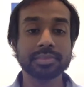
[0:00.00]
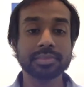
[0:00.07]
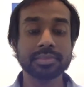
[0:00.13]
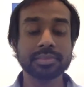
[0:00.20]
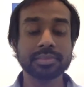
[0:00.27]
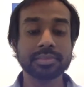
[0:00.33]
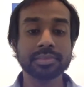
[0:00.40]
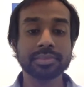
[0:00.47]

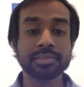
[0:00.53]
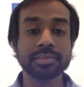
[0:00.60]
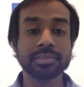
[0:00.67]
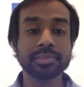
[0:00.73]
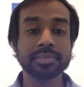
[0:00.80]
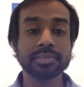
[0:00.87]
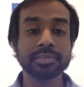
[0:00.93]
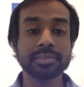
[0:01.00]

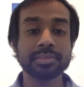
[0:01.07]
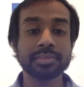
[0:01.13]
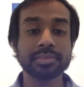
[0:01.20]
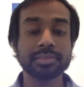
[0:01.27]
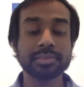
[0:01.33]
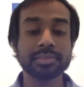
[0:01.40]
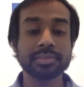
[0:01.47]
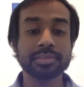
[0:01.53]

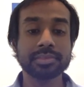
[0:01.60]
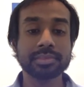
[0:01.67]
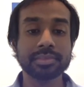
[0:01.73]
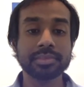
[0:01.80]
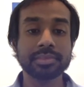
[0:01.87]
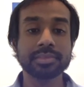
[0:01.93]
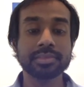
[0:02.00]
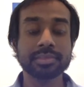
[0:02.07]

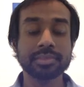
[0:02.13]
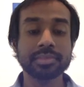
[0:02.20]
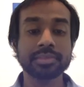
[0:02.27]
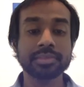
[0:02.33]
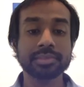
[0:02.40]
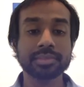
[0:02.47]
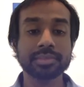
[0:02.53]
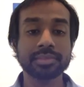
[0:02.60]

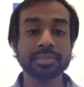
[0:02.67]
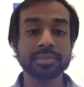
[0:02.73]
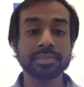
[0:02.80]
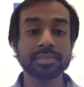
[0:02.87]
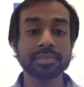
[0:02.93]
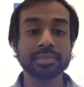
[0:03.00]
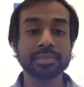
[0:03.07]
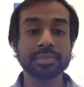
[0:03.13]

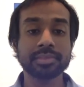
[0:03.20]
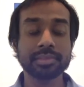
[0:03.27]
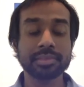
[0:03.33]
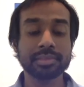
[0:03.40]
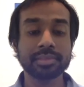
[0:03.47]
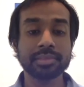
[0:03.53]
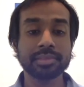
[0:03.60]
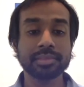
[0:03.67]

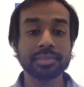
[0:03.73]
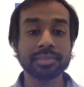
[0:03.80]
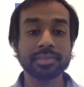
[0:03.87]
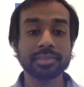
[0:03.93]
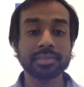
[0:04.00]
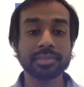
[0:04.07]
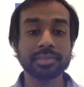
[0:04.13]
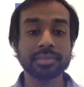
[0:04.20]

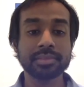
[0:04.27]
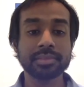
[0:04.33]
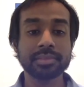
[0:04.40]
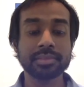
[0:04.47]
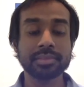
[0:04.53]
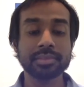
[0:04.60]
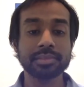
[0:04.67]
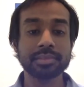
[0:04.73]

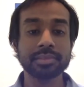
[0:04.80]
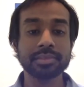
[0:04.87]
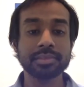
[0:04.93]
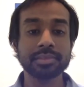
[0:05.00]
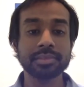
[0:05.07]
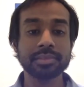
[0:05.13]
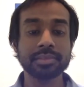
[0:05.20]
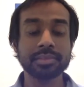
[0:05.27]

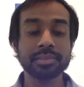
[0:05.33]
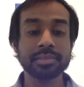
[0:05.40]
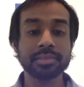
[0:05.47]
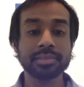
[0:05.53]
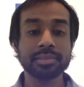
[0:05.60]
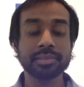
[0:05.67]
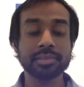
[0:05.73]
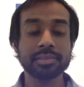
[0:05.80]

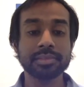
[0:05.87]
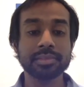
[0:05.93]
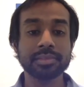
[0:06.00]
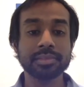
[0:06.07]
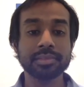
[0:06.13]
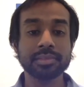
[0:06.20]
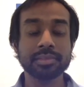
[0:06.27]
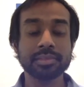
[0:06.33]

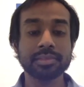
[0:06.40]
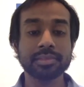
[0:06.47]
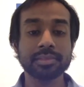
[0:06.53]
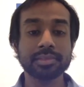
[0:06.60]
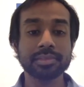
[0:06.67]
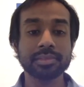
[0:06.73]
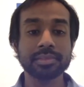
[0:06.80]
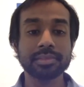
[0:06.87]

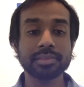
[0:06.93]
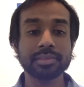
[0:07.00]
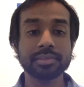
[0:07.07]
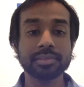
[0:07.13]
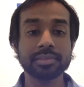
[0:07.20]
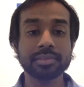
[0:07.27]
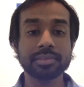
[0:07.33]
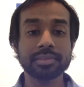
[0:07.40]

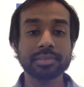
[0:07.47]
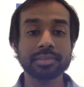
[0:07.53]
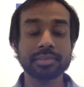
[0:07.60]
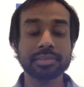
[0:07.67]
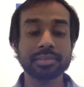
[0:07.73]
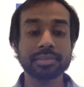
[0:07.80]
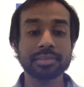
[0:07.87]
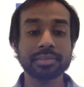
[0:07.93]
No words are spoken by the person on screen.